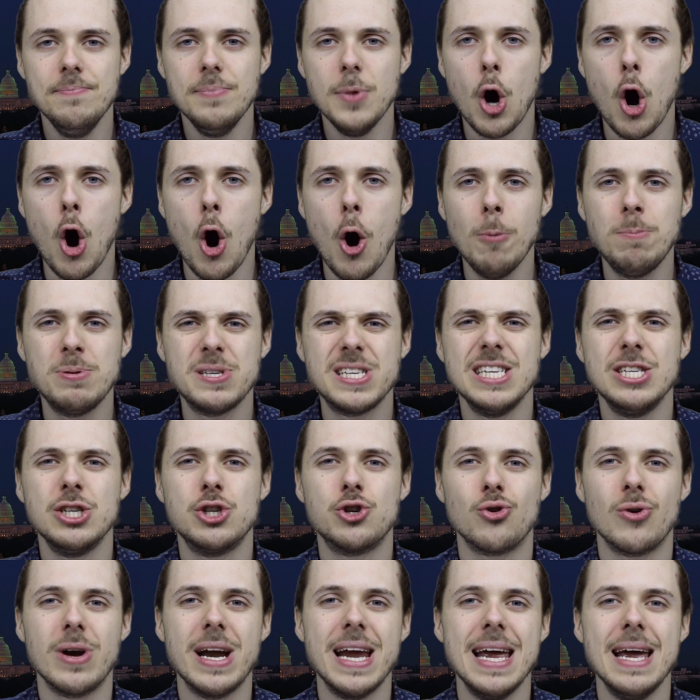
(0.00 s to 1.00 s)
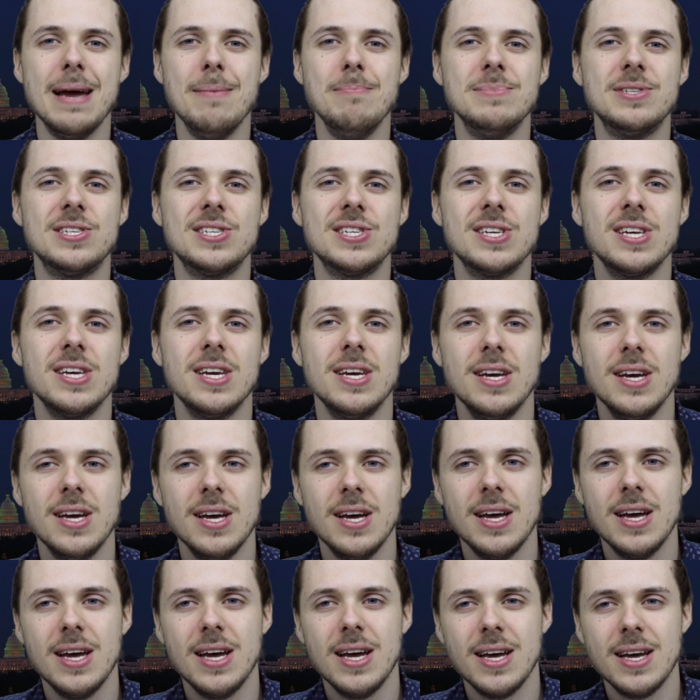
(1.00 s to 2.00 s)
hopes and dreams,
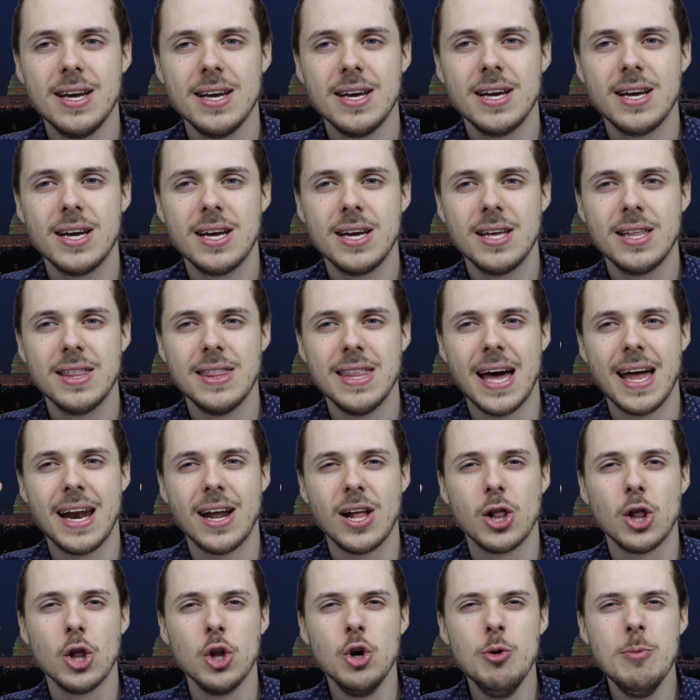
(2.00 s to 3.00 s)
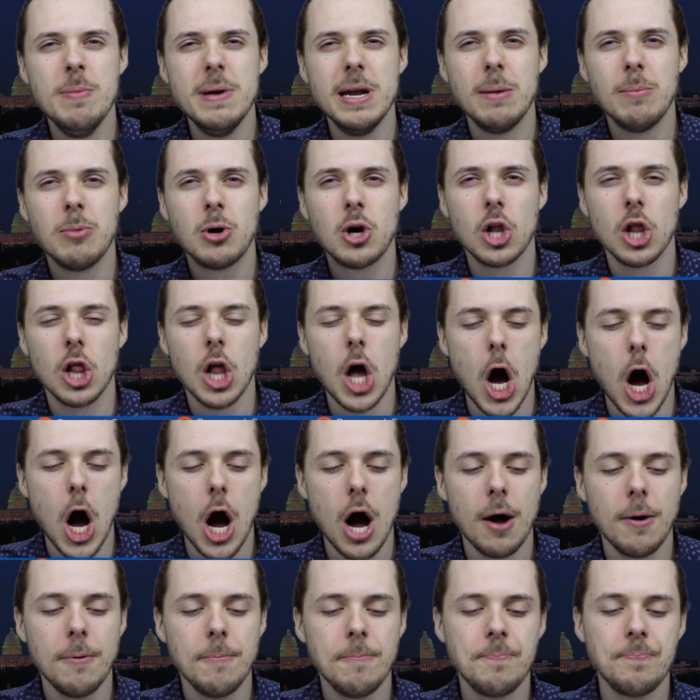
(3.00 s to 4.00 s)
that aluminum
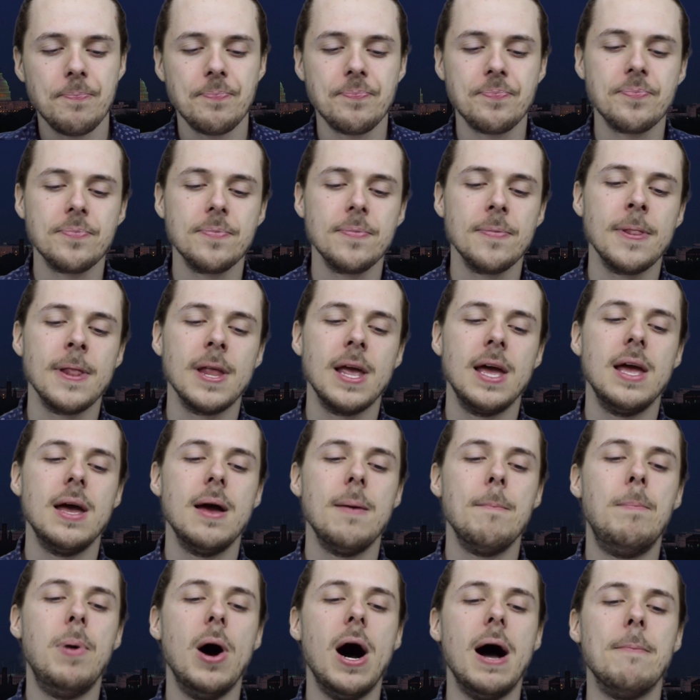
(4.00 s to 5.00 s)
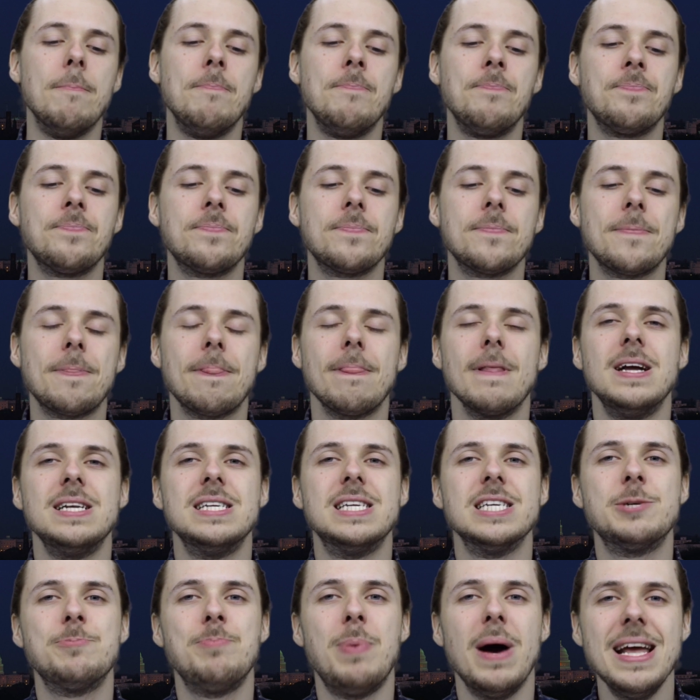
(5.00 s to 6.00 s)
claw but
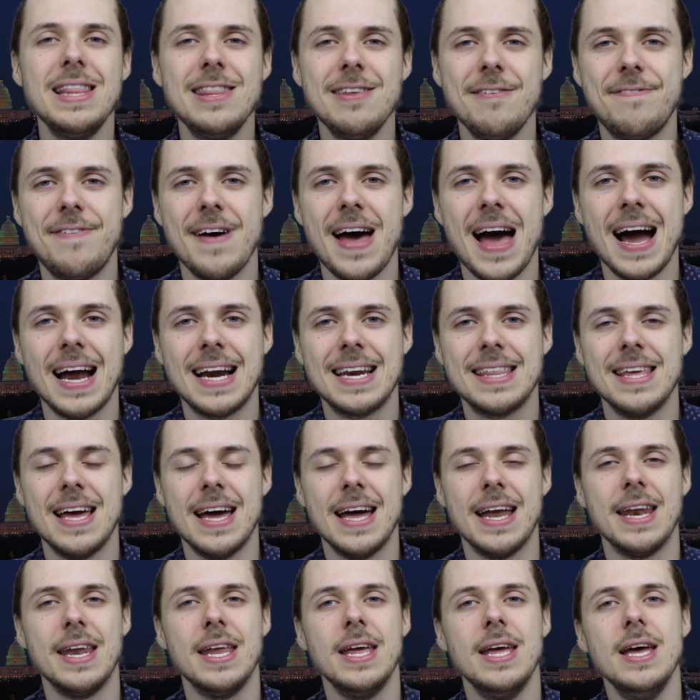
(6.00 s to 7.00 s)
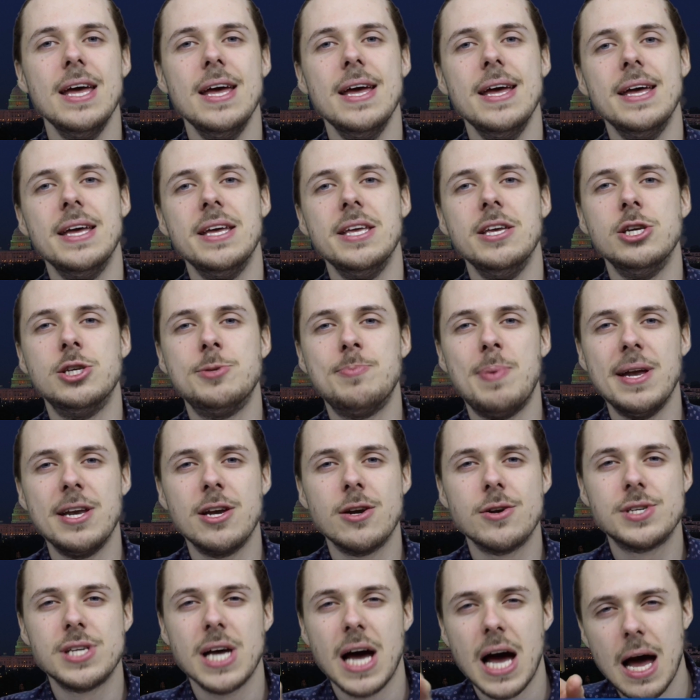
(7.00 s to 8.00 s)
despite the fact that you
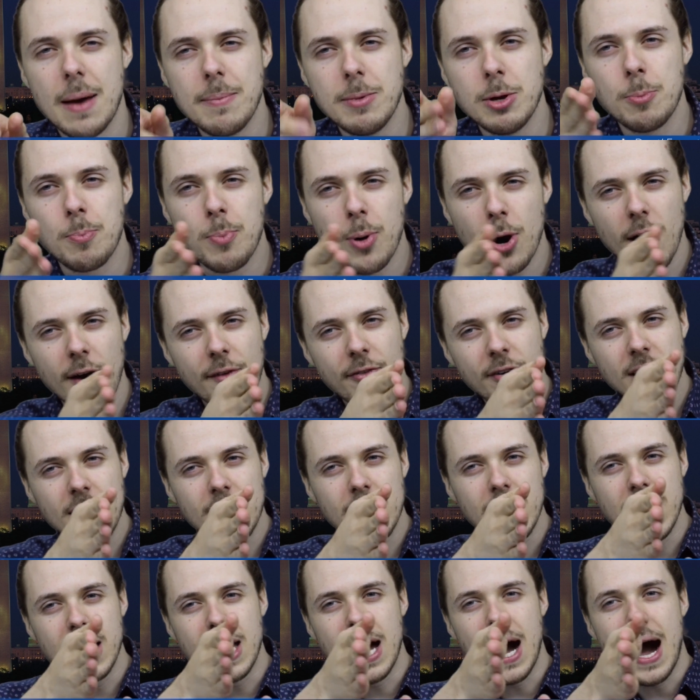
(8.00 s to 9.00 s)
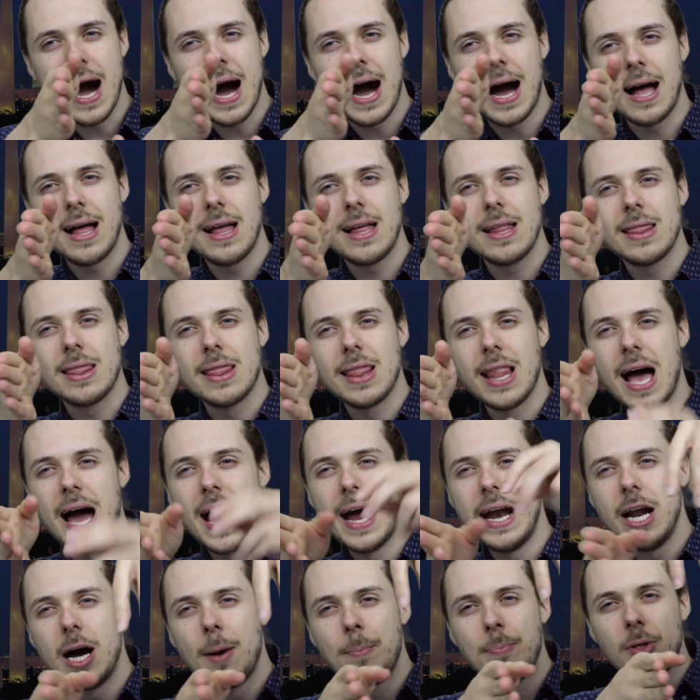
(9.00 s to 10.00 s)
spend your time, you perfectly
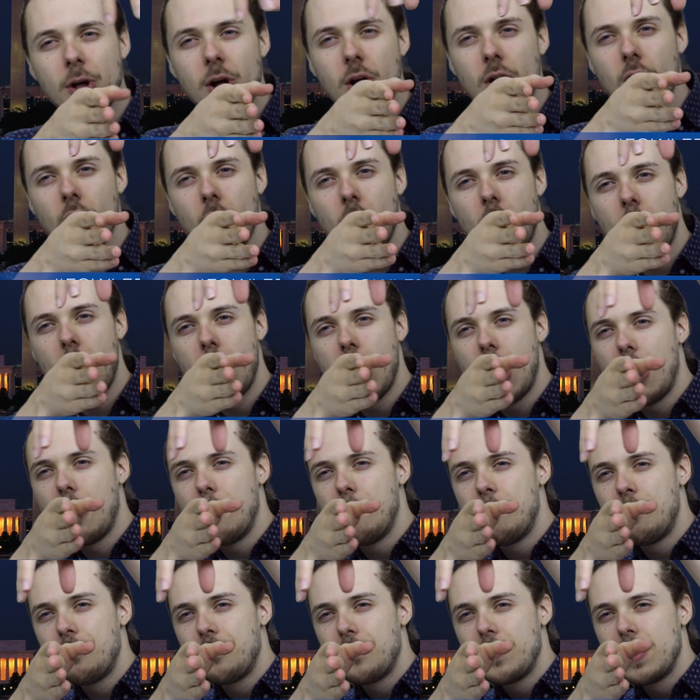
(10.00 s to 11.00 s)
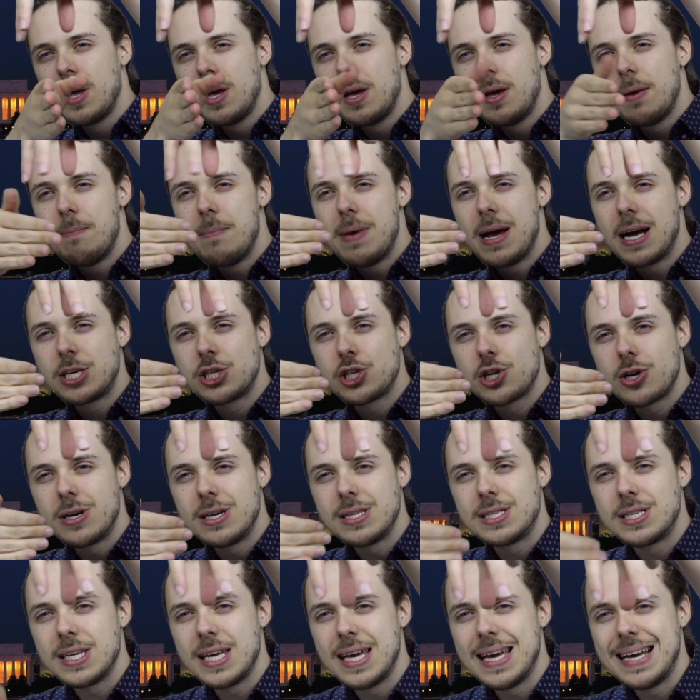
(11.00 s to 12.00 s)
line up the claw, make sure
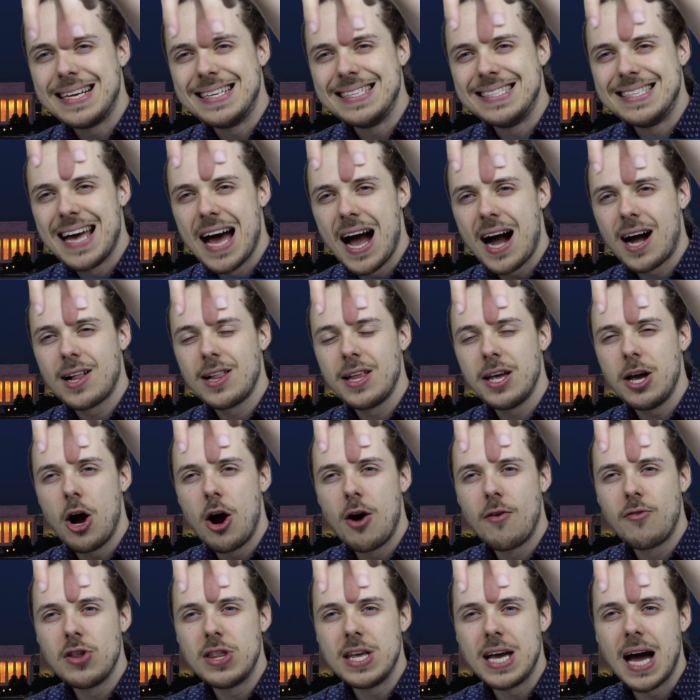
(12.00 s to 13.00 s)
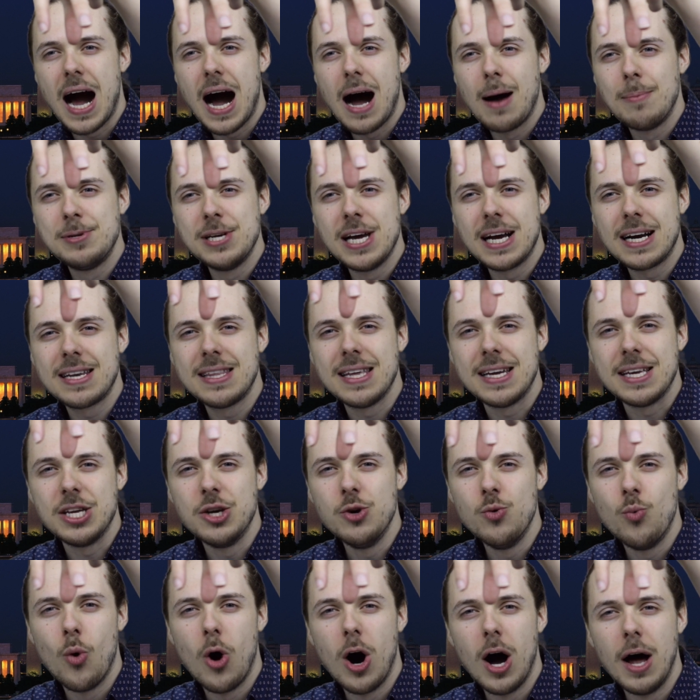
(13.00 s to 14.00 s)
it's exactly over the object that
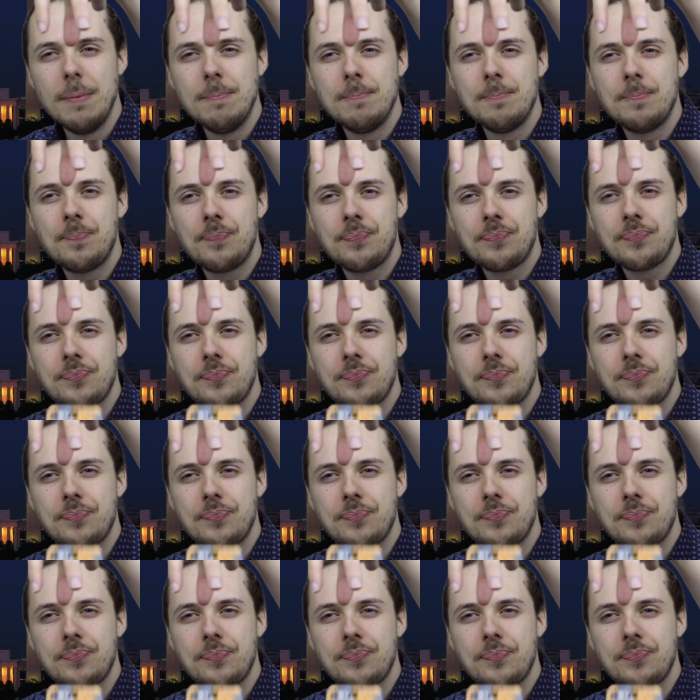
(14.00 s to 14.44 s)
you want,